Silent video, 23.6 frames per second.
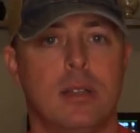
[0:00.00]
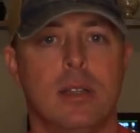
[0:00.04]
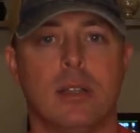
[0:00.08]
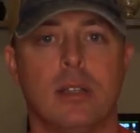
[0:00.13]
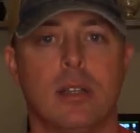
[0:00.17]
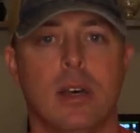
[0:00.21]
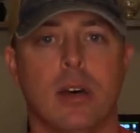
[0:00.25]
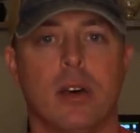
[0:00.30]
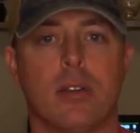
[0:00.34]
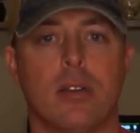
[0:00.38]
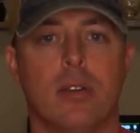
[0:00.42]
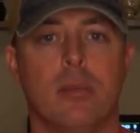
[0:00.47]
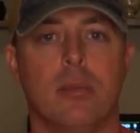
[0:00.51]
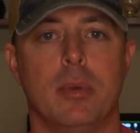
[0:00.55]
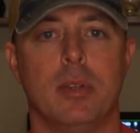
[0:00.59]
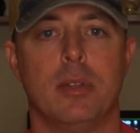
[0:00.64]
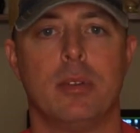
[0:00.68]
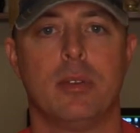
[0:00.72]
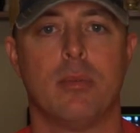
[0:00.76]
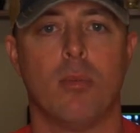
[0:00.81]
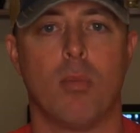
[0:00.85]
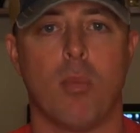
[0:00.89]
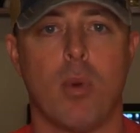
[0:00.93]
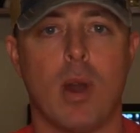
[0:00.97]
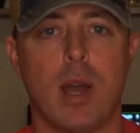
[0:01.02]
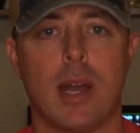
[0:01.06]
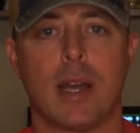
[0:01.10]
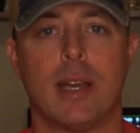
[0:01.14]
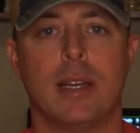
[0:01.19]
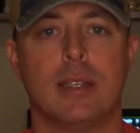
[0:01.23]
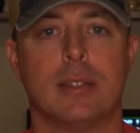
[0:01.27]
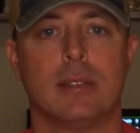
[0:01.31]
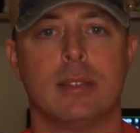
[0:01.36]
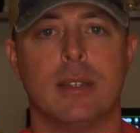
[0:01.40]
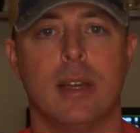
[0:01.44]
It's awesome. It's
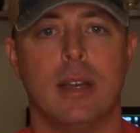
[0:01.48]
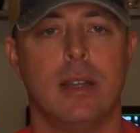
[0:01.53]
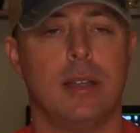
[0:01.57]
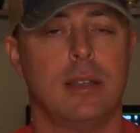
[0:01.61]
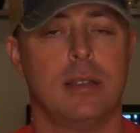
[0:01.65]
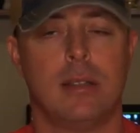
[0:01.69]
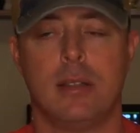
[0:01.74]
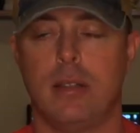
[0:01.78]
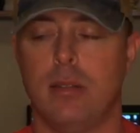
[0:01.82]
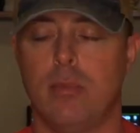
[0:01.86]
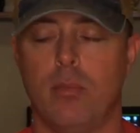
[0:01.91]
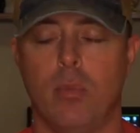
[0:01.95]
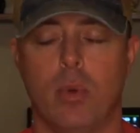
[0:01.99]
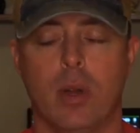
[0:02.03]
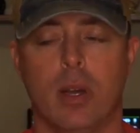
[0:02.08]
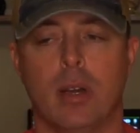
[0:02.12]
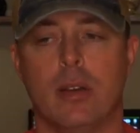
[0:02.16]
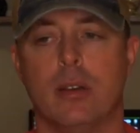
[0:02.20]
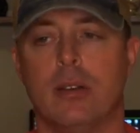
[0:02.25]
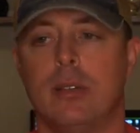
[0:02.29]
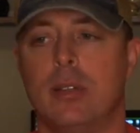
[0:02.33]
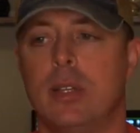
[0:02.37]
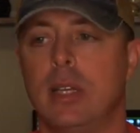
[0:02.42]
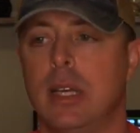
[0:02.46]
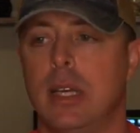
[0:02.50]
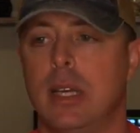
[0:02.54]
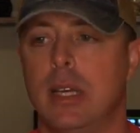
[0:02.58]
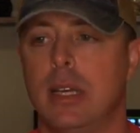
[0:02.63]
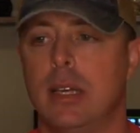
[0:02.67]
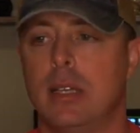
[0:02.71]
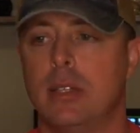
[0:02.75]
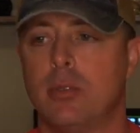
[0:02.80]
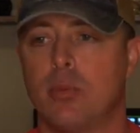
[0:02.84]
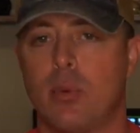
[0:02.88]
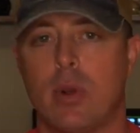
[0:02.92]
rocket science. Well,
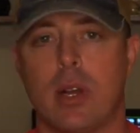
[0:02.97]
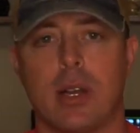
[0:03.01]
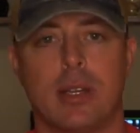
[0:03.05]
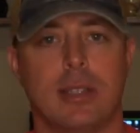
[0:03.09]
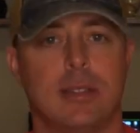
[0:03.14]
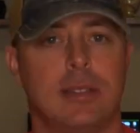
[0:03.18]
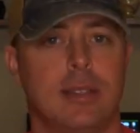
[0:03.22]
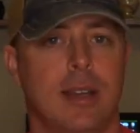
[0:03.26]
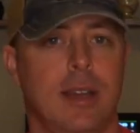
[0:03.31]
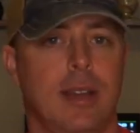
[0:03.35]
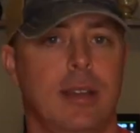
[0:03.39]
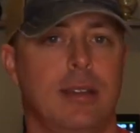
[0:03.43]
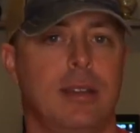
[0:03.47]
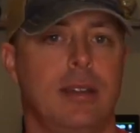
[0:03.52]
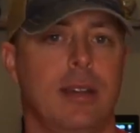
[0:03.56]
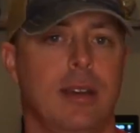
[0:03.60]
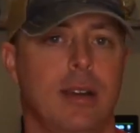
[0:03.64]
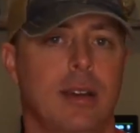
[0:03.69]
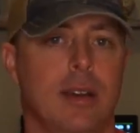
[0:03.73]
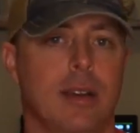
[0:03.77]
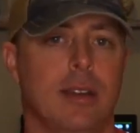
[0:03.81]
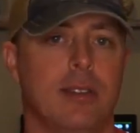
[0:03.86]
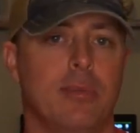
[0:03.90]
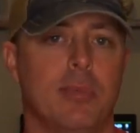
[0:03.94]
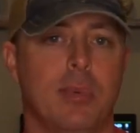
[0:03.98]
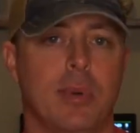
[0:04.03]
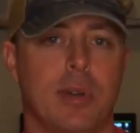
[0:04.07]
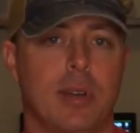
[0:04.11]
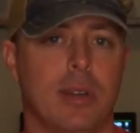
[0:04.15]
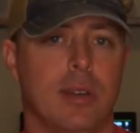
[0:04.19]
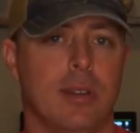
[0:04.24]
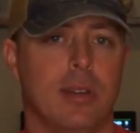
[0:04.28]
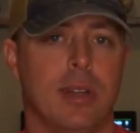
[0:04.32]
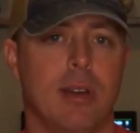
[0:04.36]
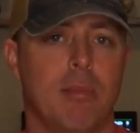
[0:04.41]
it's rocket science to us
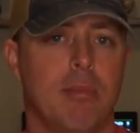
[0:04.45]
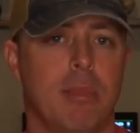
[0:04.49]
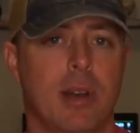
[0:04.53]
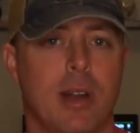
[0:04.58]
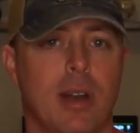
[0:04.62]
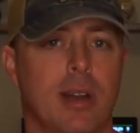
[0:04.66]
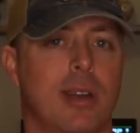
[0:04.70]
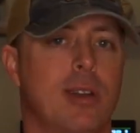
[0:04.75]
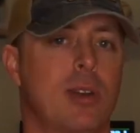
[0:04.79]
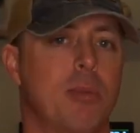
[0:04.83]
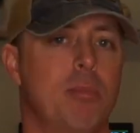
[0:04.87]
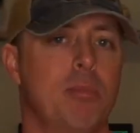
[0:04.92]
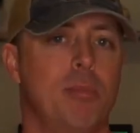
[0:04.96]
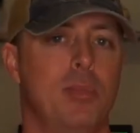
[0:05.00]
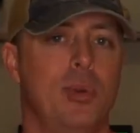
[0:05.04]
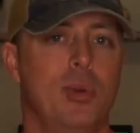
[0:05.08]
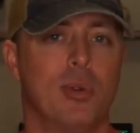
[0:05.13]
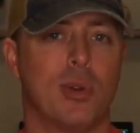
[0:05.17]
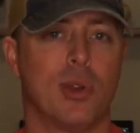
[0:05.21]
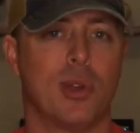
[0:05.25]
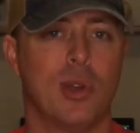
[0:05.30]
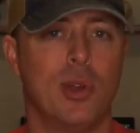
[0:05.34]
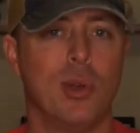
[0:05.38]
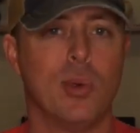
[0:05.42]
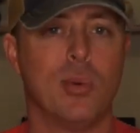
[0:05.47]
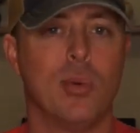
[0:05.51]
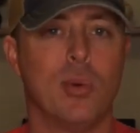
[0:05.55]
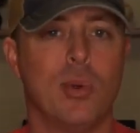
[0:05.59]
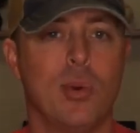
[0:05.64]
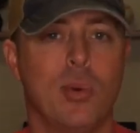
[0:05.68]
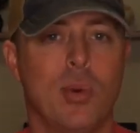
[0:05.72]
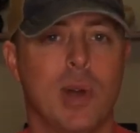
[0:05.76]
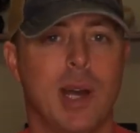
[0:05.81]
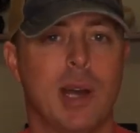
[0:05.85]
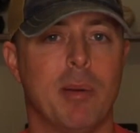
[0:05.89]
because I'm not a computer
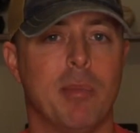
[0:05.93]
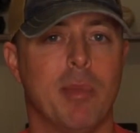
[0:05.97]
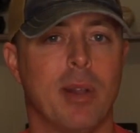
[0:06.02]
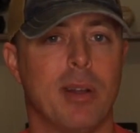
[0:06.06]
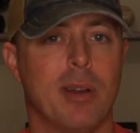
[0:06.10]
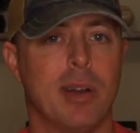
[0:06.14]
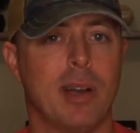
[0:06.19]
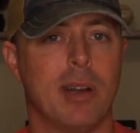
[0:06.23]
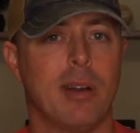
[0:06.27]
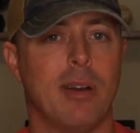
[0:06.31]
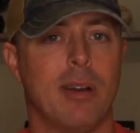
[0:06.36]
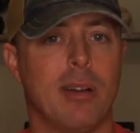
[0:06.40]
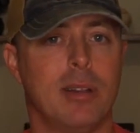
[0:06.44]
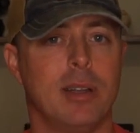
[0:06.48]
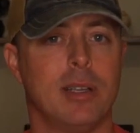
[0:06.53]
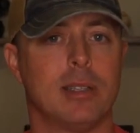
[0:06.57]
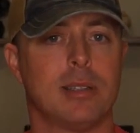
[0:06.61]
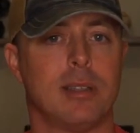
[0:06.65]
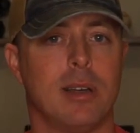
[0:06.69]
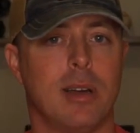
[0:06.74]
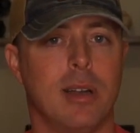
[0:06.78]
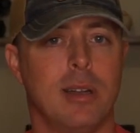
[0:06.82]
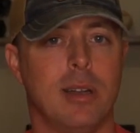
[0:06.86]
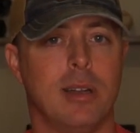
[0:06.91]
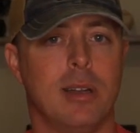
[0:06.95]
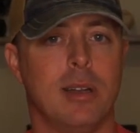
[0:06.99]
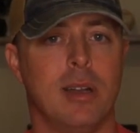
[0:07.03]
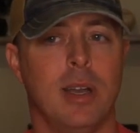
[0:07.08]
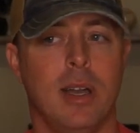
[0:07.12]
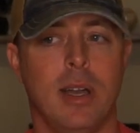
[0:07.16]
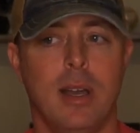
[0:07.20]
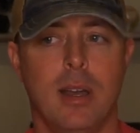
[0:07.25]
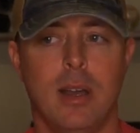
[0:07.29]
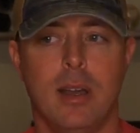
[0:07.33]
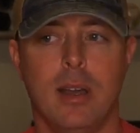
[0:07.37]
guru. I'm learning all this on
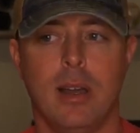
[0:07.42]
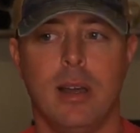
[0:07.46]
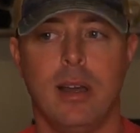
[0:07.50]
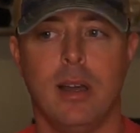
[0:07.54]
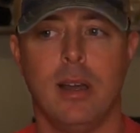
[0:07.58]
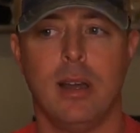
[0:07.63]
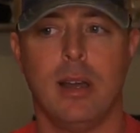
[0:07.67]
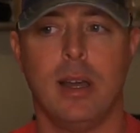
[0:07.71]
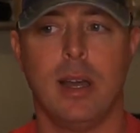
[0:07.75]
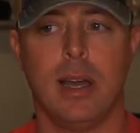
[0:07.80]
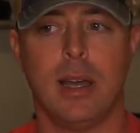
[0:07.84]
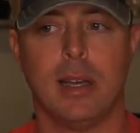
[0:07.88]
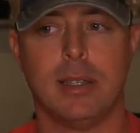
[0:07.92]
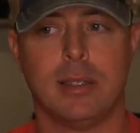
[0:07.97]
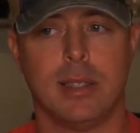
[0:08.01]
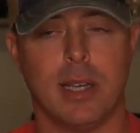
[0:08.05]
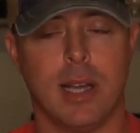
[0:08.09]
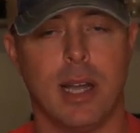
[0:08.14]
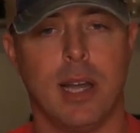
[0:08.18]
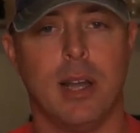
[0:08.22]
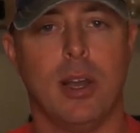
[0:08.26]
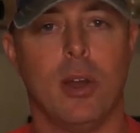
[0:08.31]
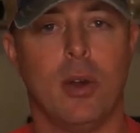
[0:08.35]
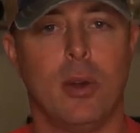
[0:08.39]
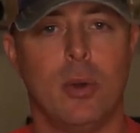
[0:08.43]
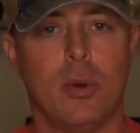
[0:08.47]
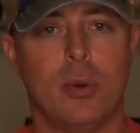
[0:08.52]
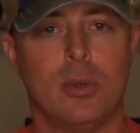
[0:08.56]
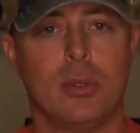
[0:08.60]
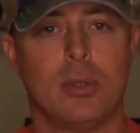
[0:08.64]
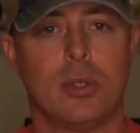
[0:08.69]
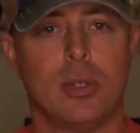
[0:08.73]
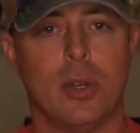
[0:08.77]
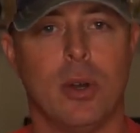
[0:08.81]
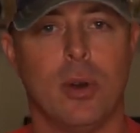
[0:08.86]
as I
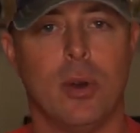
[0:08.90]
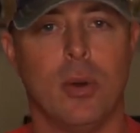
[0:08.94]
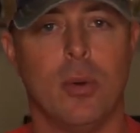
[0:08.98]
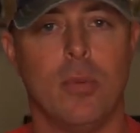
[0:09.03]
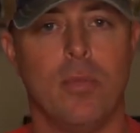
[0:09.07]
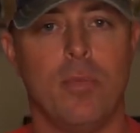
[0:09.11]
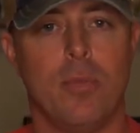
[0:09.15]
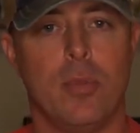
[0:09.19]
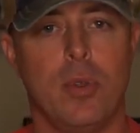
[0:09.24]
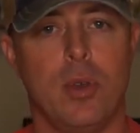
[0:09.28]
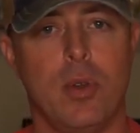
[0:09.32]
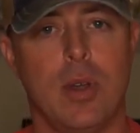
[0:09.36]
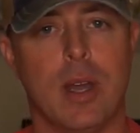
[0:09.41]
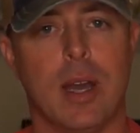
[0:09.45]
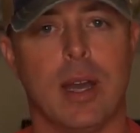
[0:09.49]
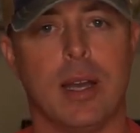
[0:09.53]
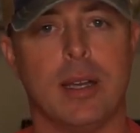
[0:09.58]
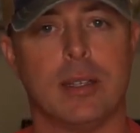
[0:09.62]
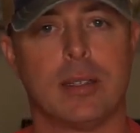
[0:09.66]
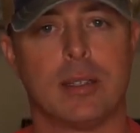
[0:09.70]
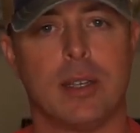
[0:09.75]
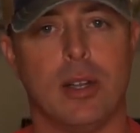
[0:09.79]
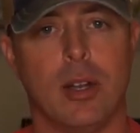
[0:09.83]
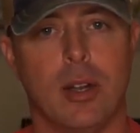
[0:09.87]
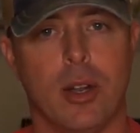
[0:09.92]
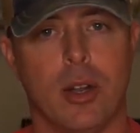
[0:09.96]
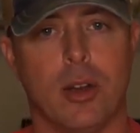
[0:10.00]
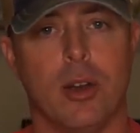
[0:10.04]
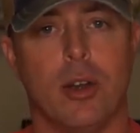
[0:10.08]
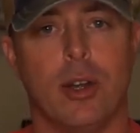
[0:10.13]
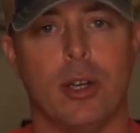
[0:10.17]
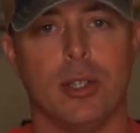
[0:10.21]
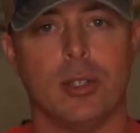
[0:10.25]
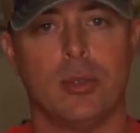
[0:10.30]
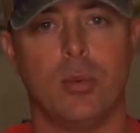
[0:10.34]
go, so you guys can
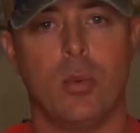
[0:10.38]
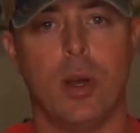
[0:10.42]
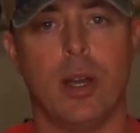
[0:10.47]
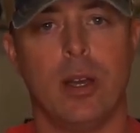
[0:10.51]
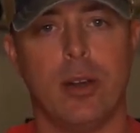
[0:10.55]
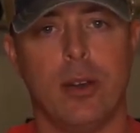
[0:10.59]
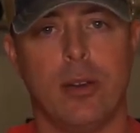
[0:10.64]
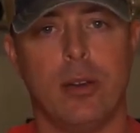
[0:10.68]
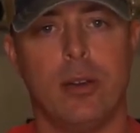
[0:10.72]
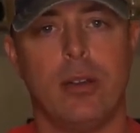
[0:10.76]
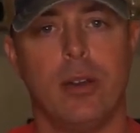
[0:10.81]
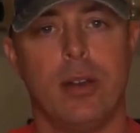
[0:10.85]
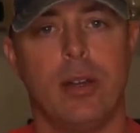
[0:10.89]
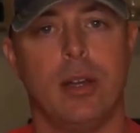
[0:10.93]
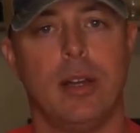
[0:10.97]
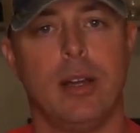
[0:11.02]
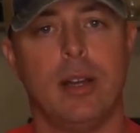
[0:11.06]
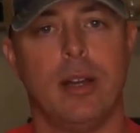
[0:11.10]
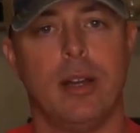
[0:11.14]
learn as well.